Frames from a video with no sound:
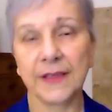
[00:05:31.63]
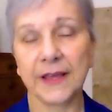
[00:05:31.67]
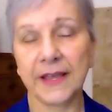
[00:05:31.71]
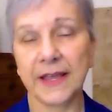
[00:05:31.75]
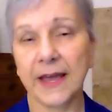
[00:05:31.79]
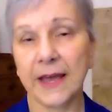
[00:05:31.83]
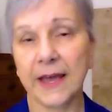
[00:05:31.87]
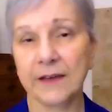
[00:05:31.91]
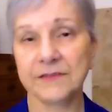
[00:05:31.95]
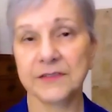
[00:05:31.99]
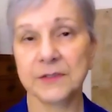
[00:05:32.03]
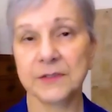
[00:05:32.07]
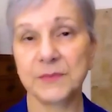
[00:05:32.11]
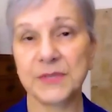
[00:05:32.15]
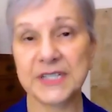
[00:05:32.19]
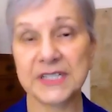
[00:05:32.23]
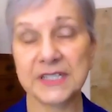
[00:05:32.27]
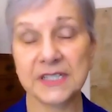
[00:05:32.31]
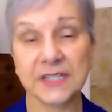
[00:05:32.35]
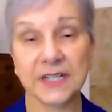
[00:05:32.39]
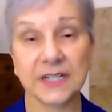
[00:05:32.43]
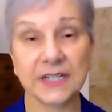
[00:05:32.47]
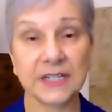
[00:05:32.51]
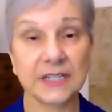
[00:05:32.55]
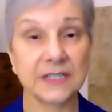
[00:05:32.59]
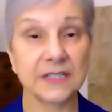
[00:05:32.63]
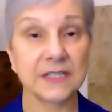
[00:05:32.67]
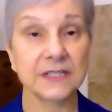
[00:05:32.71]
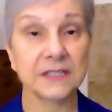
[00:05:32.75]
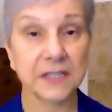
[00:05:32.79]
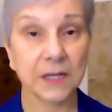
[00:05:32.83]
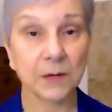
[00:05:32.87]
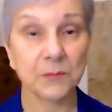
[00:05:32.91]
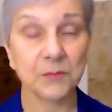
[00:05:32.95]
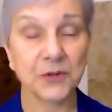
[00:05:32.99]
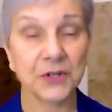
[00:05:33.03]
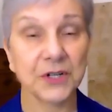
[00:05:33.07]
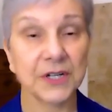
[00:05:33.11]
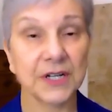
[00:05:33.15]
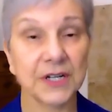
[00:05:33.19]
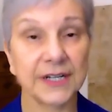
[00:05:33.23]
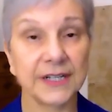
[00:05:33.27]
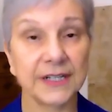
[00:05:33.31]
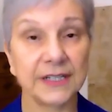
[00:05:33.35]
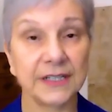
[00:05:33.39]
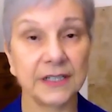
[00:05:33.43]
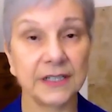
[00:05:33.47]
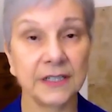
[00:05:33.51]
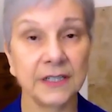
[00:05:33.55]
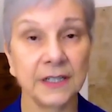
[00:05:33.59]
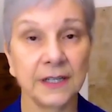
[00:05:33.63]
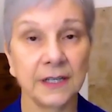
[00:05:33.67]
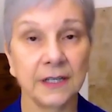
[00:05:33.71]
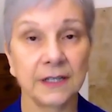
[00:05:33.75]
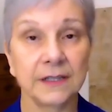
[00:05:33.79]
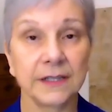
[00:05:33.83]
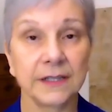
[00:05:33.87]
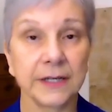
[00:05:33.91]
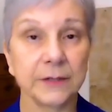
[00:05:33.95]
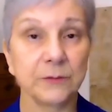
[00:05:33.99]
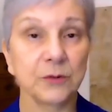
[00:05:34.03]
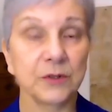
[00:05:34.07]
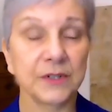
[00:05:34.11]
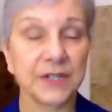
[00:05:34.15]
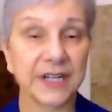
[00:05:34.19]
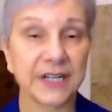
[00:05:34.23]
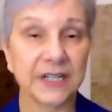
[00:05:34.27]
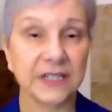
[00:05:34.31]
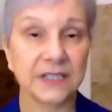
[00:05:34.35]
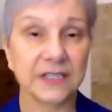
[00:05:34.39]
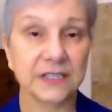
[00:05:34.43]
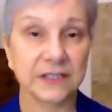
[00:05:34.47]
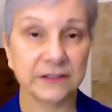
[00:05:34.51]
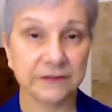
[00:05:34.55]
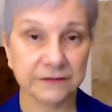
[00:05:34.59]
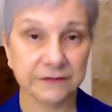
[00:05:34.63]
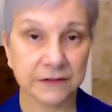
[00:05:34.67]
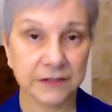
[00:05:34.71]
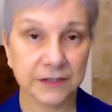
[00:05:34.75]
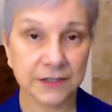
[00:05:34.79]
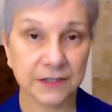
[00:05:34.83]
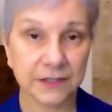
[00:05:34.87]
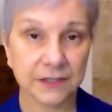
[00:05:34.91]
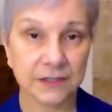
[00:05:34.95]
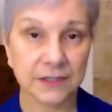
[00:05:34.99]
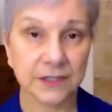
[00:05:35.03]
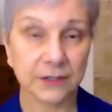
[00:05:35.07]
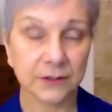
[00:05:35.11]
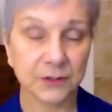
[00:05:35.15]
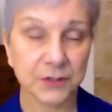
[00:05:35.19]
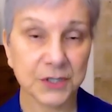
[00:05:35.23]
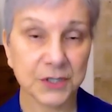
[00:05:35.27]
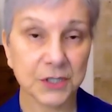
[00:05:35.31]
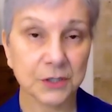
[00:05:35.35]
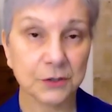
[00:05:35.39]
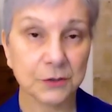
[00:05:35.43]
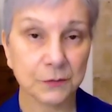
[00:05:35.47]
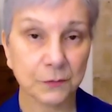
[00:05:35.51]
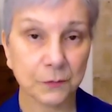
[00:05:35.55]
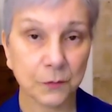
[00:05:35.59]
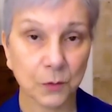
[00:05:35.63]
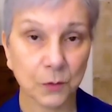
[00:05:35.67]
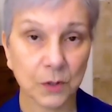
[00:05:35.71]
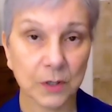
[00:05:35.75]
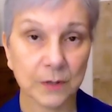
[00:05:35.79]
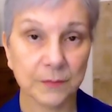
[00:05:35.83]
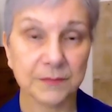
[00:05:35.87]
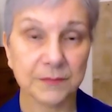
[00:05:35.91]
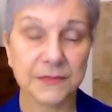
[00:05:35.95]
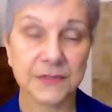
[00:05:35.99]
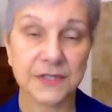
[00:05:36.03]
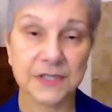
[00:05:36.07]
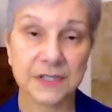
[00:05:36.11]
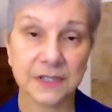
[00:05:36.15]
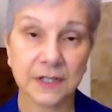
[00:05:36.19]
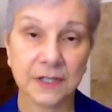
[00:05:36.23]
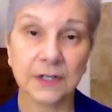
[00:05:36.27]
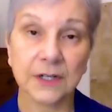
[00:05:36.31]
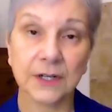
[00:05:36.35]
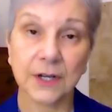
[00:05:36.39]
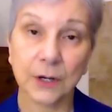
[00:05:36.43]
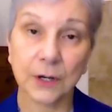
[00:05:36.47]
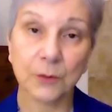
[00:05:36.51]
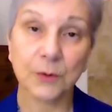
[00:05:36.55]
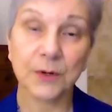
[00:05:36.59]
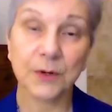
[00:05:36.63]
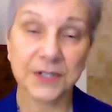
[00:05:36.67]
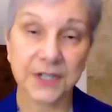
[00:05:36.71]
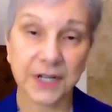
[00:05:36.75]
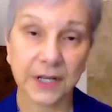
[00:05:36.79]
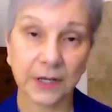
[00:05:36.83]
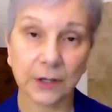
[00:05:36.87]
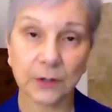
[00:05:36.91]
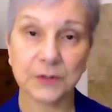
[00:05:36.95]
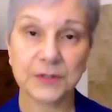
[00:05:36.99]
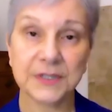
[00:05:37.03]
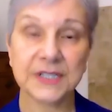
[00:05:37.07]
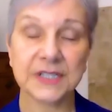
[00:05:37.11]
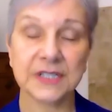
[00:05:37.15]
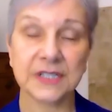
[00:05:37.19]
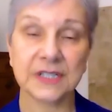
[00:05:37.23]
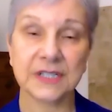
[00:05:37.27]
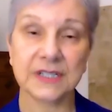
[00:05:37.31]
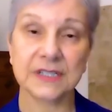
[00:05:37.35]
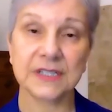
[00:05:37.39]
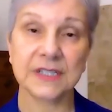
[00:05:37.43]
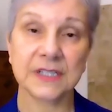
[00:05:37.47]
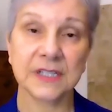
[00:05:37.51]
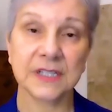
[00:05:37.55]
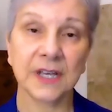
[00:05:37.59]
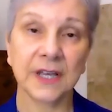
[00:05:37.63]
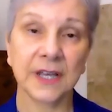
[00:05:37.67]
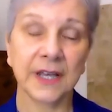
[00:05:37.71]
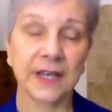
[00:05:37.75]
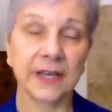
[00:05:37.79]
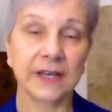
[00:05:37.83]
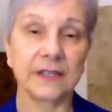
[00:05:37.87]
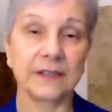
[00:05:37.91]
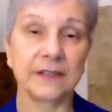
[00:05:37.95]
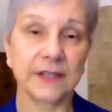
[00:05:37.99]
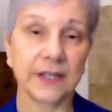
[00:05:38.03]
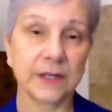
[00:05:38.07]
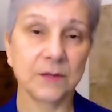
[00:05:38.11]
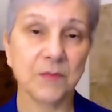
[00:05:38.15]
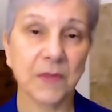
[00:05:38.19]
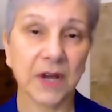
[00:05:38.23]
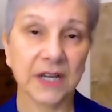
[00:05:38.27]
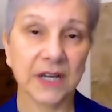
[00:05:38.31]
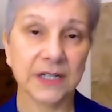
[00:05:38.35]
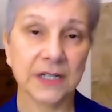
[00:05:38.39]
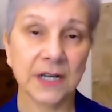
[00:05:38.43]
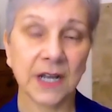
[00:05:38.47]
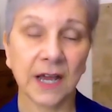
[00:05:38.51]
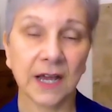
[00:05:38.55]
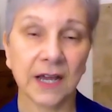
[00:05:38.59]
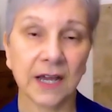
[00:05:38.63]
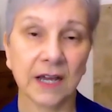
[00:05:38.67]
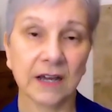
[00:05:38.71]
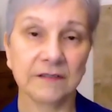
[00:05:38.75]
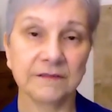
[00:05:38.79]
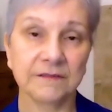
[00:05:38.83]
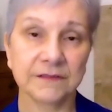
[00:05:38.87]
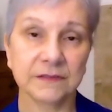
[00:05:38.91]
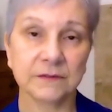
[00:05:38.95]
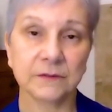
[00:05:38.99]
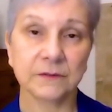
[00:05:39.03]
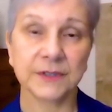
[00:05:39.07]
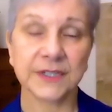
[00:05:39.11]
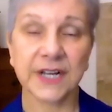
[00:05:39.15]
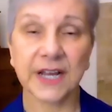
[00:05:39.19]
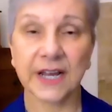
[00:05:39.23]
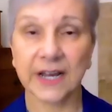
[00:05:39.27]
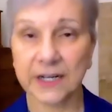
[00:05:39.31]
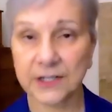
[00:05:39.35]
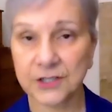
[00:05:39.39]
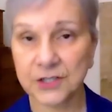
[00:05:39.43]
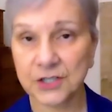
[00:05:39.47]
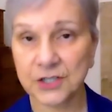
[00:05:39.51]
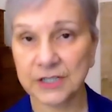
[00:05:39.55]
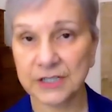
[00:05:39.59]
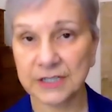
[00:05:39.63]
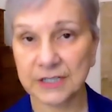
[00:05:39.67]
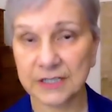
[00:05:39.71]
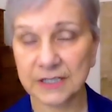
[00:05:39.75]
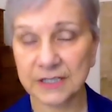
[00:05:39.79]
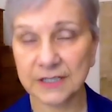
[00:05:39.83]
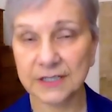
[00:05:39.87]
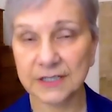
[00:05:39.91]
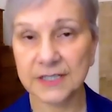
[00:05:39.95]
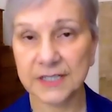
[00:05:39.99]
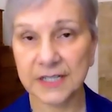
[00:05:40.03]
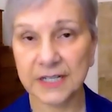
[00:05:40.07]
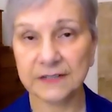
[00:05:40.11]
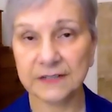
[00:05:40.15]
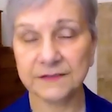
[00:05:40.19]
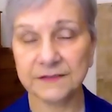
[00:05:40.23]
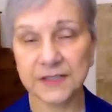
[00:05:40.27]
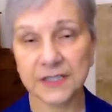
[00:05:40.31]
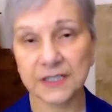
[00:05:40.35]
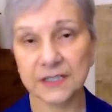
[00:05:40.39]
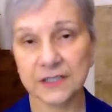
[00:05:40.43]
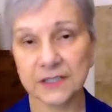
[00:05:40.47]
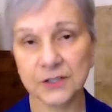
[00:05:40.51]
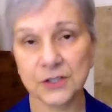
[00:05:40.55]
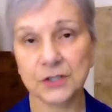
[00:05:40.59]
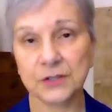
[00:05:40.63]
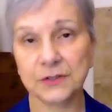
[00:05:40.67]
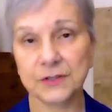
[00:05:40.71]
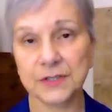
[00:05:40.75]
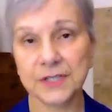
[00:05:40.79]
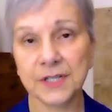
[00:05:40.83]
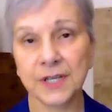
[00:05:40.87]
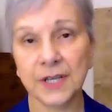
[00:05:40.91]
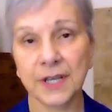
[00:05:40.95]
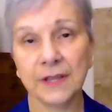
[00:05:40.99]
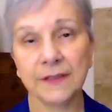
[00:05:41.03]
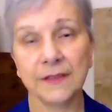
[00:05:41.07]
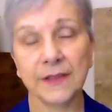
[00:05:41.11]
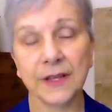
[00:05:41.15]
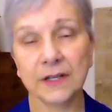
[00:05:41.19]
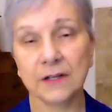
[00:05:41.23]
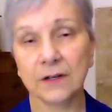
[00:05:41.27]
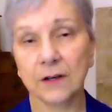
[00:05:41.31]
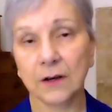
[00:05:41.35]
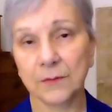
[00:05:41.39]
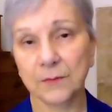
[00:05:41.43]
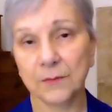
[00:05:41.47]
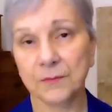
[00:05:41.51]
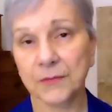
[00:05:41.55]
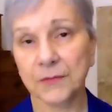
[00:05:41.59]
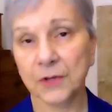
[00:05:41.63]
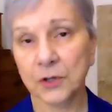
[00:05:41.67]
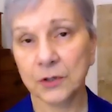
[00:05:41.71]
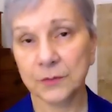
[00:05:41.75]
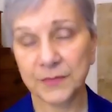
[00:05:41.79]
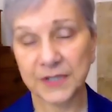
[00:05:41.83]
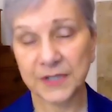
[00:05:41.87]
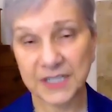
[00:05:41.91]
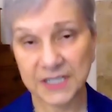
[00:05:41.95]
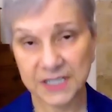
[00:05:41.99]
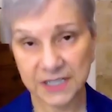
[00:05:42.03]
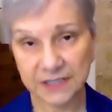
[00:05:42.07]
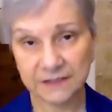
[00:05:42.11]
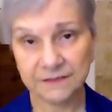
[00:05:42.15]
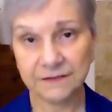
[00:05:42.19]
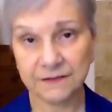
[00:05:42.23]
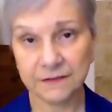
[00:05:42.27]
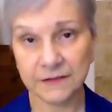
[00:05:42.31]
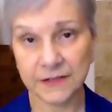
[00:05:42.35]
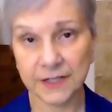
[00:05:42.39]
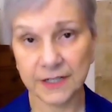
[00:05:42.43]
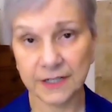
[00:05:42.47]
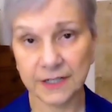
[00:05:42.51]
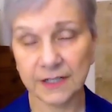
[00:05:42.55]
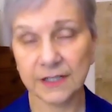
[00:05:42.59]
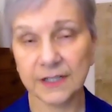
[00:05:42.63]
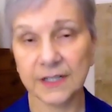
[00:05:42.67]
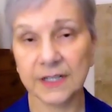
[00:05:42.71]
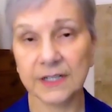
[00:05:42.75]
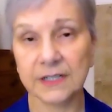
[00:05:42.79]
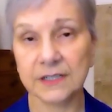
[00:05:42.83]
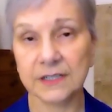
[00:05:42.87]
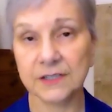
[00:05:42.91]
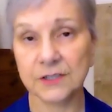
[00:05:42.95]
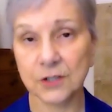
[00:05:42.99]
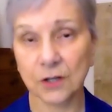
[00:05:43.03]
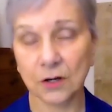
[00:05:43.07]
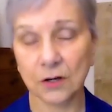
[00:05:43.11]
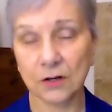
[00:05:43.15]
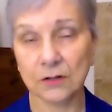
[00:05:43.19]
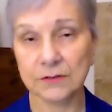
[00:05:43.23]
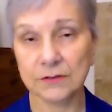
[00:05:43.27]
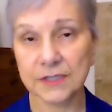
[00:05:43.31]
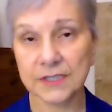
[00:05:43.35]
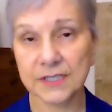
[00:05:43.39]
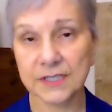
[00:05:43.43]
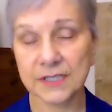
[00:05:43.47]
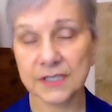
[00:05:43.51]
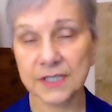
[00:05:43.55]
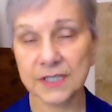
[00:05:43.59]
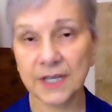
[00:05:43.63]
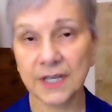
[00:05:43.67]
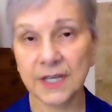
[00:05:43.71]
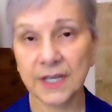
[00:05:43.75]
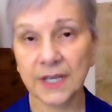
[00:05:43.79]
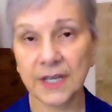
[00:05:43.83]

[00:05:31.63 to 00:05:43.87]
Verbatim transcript: they have to be studied separately. They will need different dosage forms, lower doses, and they might have reactions and safety issues that could be different than adults.